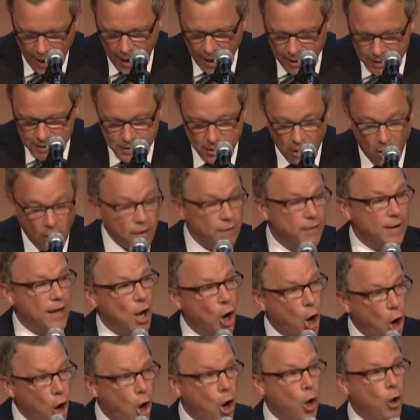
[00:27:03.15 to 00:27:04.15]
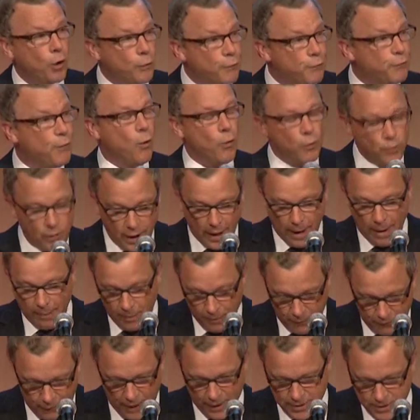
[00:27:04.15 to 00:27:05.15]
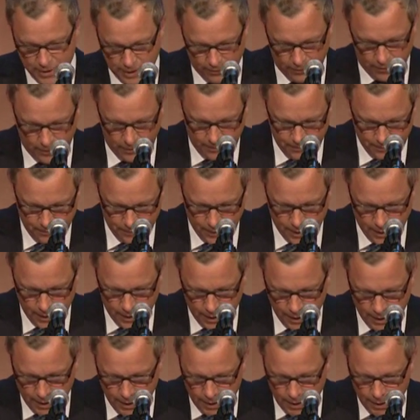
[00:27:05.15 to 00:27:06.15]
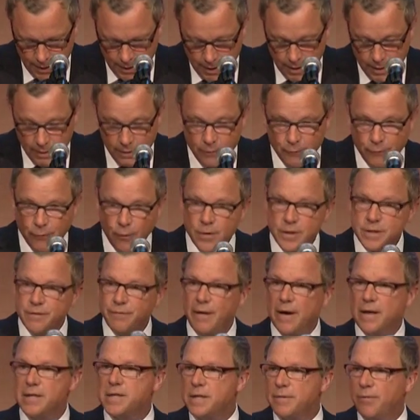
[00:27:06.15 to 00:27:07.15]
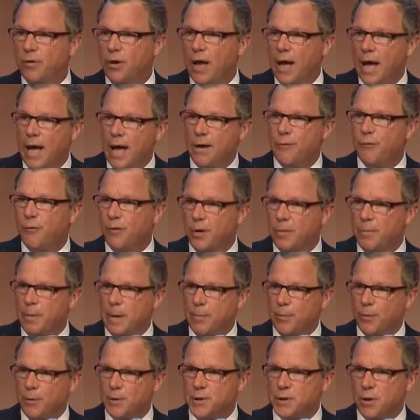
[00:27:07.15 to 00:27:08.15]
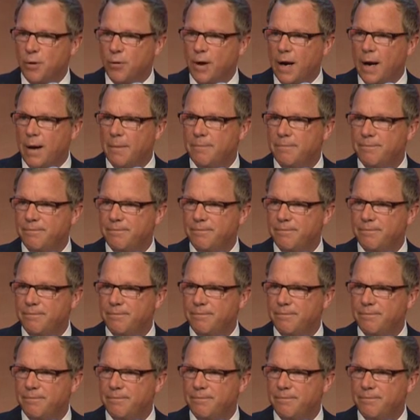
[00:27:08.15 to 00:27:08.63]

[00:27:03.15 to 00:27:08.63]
started the All Folked Up Festival. First festival, a handful of people showed up.